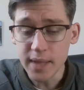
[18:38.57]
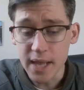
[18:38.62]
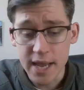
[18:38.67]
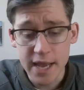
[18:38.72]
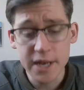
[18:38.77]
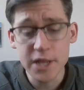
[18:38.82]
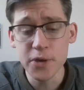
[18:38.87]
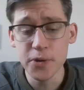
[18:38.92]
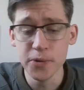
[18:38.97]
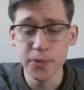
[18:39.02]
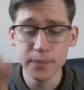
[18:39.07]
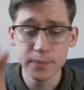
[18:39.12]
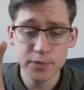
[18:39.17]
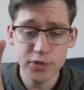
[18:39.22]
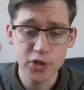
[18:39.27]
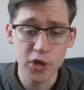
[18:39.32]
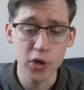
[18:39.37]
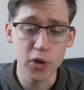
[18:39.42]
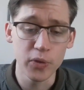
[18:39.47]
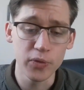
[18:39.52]
Anywho,
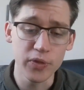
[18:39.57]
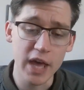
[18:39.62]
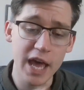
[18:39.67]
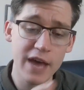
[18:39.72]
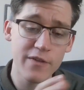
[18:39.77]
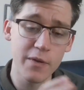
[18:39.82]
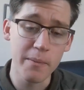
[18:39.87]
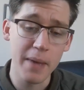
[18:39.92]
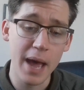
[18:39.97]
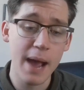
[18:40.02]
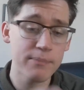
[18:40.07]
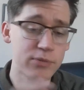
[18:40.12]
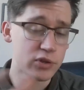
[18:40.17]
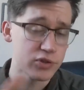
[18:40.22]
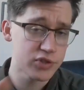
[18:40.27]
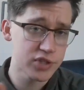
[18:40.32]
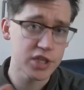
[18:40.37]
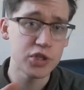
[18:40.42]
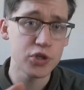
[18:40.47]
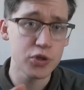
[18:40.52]
so they have a map. They'll
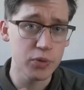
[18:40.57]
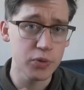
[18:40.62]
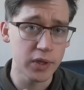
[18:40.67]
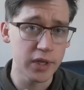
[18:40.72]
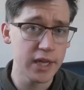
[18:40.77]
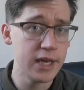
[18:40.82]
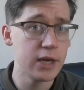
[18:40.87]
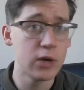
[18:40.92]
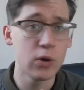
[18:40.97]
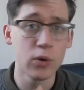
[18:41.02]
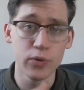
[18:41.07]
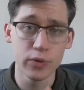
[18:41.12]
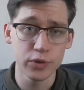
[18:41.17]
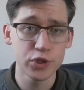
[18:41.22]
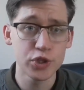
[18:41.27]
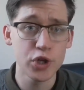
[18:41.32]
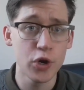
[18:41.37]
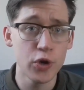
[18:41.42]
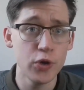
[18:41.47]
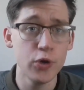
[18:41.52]
send you a link, or they'll
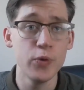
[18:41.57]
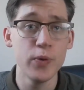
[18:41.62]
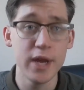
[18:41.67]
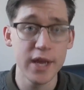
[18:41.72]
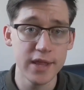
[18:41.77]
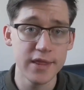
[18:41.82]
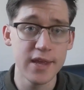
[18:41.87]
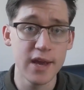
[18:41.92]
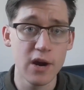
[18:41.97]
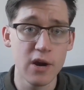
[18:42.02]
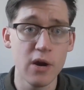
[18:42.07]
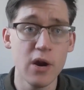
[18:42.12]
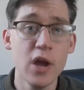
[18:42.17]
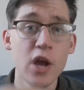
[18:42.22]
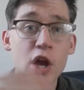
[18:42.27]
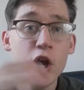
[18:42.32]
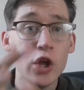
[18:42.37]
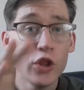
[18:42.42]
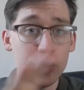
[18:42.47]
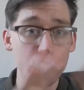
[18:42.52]
show you in there
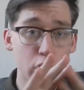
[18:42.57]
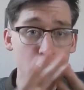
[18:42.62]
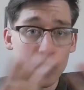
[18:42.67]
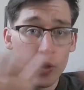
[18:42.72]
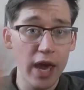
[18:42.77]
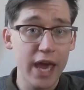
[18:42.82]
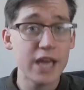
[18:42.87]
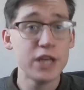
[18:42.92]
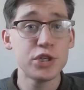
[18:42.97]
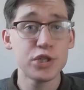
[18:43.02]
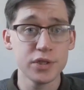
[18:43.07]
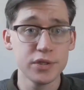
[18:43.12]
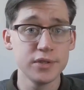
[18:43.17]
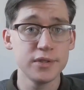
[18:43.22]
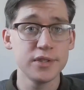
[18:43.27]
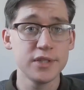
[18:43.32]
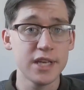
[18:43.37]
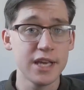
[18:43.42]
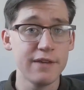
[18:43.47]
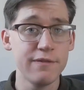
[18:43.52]
the
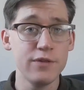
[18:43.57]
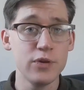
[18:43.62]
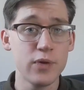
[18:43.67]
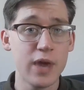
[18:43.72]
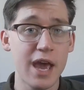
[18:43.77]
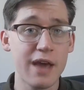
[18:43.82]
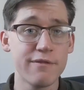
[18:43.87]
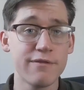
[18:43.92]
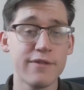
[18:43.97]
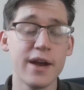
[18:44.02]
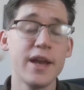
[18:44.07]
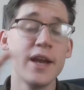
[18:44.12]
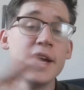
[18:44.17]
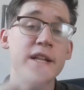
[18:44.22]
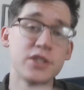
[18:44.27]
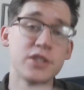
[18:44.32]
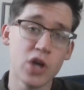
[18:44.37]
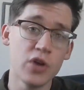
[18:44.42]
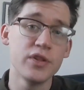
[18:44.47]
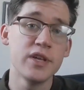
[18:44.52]
locations. If you can't find it,
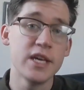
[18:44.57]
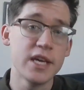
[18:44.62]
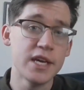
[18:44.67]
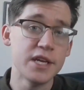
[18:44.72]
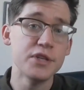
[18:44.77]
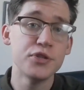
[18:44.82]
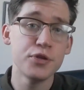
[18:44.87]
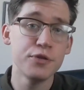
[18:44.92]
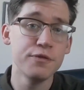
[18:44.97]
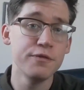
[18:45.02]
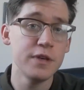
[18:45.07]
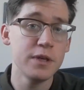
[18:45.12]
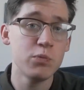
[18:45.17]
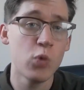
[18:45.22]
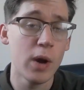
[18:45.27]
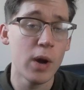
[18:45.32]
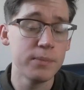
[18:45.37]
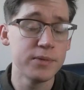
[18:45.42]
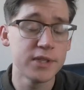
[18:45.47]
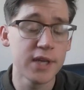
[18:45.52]
it's on the Into VEEP
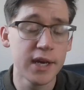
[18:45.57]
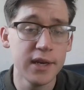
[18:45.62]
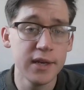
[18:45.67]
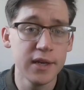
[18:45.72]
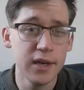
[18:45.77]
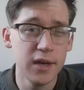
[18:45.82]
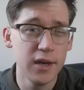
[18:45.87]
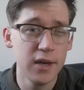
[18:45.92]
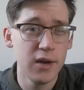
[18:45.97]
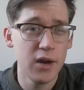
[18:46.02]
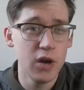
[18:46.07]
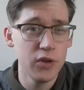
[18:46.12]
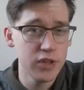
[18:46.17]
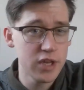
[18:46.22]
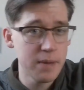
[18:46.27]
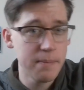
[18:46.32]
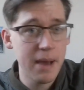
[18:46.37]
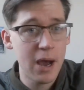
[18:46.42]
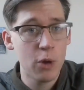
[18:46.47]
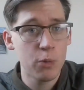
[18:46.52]
website, on the
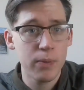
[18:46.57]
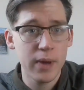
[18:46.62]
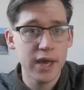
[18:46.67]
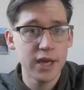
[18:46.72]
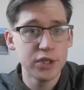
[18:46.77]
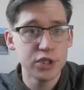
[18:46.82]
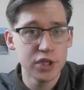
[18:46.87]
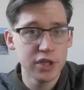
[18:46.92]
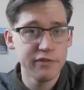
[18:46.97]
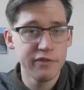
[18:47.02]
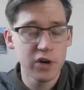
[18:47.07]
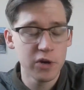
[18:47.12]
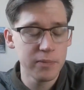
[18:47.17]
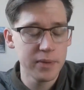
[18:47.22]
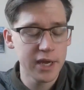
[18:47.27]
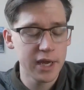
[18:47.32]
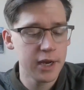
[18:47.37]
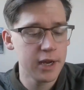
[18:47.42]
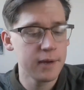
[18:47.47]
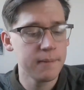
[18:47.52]
About page in the very
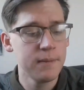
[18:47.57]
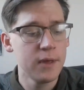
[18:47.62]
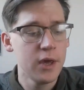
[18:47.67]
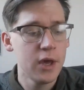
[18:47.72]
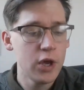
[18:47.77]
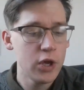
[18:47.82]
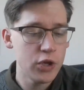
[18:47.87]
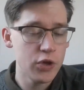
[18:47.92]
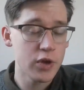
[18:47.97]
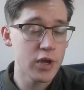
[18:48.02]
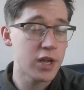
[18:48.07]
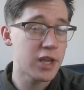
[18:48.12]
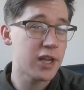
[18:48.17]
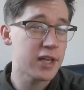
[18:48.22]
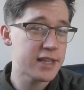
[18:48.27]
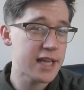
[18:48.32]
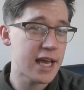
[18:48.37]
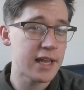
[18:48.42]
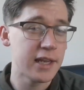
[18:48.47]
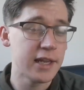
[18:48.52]
beginning. You can
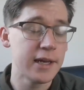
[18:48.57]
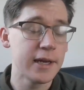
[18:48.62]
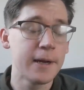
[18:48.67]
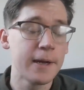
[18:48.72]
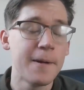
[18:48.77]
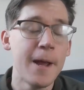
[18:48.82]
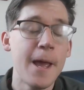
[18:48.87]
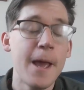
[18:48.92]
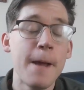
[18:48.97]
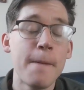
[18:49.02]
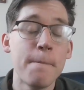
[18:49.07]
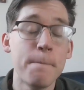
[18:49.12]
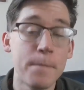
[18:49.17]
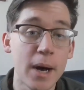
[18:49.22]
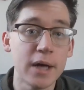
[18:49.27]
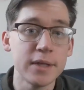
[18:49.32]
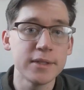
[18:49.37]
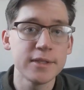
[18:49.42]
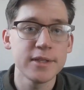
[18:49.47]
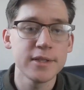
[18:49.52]
click that link.
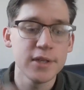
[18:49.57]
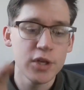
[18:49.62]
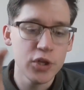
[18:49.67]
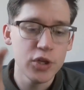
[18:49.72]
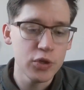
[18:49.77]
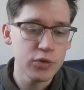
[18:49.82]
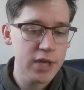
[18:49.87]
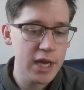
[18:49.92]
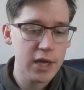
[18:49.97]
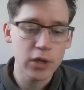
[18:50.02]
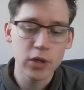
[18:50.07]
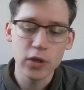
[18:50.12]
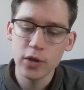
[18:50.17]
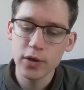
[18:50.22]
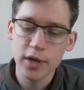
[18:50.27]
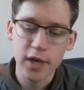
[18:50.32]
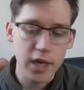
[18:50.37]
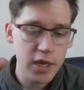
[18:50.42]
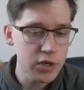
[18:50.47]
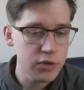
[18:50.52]
But you take a
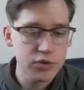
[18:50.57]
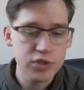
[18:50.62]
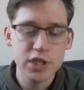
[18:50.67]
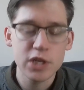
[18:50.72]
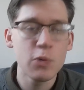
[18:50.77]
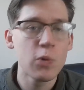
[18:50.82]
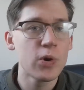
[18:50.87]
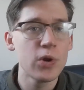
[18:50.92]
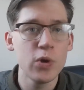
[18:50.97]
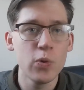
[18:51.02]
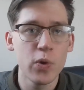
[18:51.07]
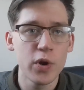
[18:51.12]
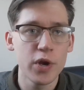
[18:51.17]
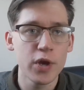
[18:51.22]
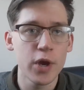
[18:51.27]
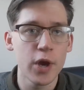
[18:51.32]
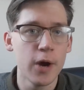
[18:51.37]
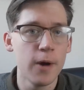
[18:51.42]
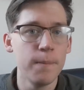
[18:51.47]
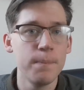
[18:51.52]
look and you see where you want to
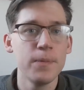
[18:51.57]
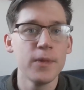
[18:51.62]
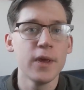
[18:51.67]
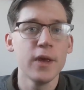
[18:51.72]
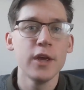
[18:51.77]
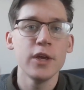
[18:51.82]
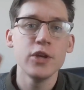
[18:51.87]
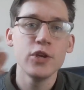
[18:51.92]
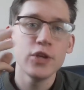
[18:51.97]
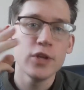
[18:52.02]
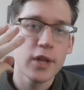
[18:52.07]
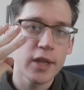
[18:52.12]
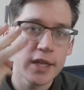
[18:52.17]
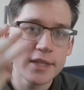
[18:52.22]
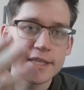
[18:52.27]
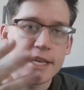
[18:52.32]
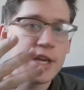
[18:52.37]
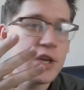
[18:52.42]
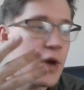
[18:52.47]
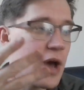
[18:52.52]
go. Let's
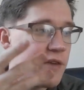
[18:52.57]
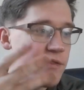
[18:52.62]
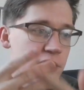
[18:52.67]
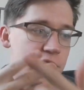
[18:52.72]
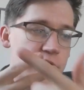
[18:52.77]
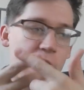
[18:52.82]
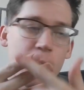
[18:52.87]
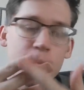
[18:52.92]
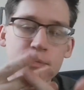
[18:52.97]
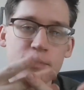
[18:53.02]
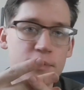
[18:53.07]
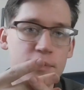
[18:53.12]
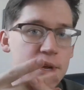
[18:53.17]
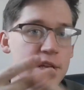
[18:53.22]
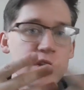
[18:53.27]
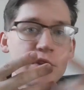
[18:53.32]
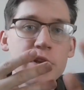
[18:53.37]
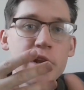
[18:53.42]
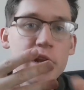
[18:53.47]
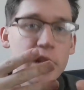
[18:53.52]
say you have your top 3,
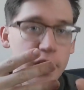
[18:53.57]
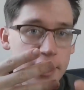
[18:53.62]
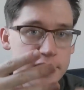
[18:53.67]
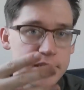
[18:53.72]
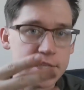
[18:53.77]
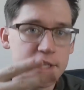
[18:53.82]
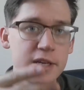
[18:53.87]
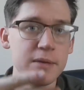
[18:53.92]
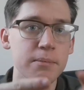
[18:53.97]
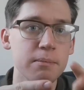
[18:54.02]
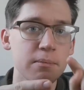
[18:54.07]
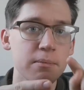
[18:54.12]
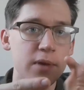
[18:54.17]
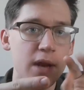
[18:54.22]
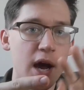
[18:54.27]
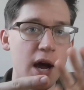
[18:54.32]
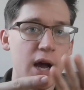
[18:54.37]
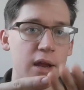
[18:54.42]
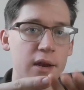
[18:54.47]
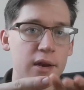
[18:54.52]
and you need to list them,
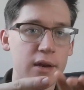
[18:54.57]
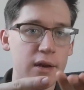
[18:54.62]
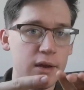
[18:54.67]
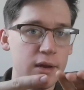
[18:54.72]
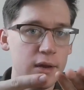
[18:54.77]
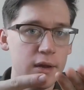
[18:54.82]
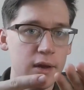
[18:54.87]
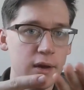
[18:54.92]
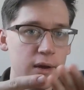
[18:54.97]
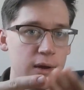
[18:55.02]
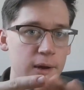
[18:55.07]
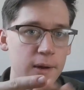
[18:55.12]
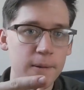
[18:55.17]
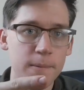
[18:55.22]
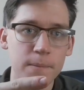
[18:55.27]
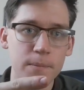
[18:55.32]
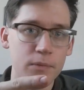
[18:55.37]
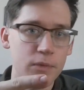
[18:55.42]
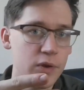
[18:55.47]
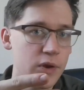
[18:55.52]
not
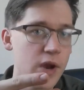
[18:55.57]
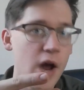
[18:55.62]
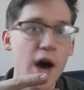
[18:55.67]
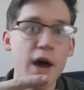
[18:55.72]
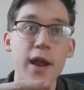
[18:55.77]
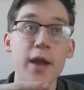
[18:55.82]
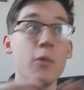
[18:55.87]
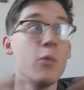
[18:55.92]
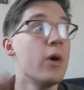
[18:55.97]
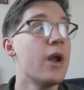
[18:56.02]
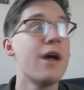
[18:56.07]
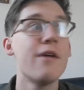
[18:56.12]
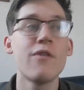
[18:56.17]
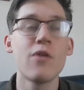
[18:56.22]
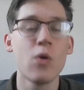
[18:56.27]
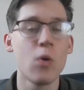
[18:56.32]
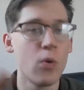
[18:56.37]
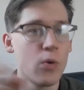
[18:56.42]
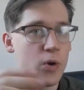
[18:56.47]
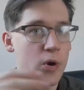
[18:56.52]
in whatever
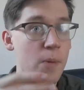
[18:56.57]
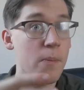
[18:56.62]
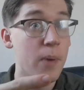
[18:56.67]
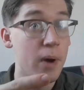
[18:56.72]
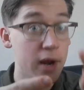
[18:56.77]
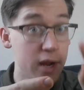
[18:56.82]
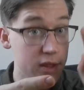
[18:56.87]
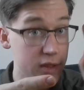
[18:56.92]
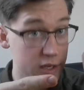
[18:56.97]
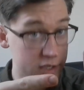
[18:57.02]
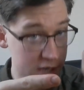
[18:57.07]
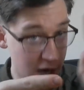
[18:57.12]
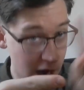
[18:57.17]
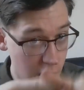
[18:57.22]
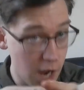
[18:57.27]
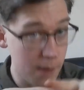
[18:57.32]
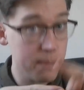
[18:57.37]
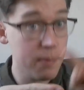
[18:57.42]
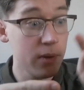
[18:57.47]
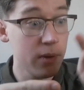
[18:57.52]
order, but in the
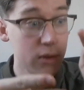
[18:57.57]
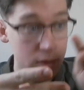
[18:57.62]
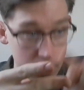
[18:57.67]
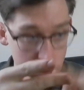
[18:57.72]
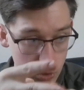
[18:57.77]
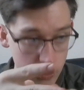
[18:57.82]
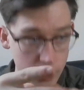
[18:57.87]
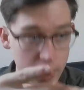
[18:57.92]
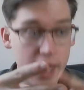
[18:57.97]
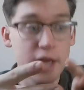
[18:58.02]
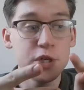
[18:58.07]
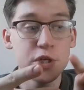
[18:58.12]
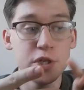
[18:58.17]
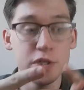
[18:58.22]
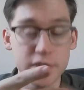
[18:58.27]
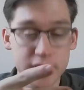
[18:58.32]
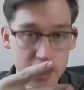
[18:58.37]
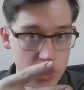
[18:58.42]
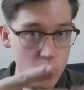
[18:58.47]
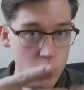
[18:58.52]
top
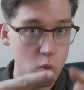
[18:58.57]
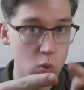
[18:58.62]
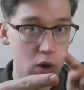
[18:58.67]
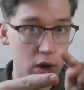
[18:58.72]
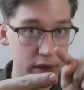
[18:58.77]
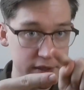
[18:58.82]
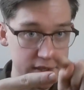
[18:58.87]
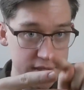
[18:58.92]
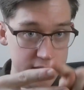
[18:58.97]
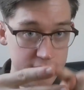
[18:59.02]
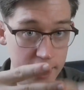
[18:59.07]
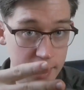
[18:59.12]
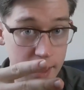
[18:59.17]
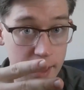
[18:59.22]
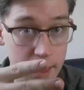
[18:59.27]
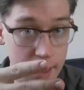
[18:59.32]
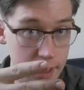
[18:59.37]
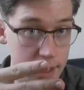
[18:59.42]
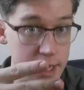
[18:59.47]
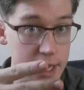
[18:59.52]
locations that you want
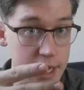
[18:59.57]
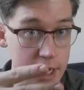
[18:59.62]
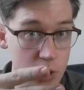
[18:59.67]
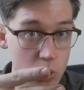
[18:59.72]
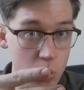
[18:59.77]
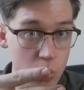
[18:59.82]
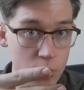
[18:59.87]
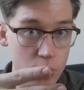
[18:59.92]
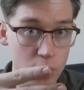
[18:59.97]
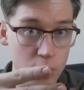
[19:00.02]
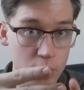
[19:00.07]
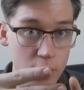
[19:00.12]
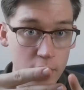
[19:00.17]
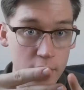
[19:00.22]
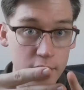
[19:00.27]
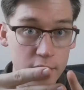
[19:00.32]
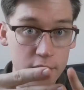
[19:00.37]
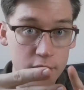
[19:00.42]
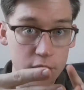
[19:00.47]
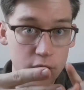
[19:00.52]
in order.
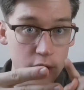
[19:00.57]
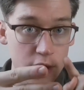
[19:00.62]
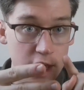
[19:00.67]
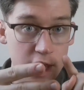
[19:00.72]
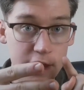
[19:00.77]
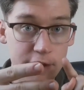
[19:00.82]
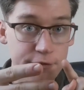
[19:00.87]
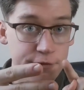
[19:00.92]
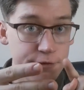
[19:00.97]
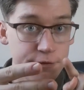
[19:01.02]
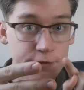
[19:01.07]
If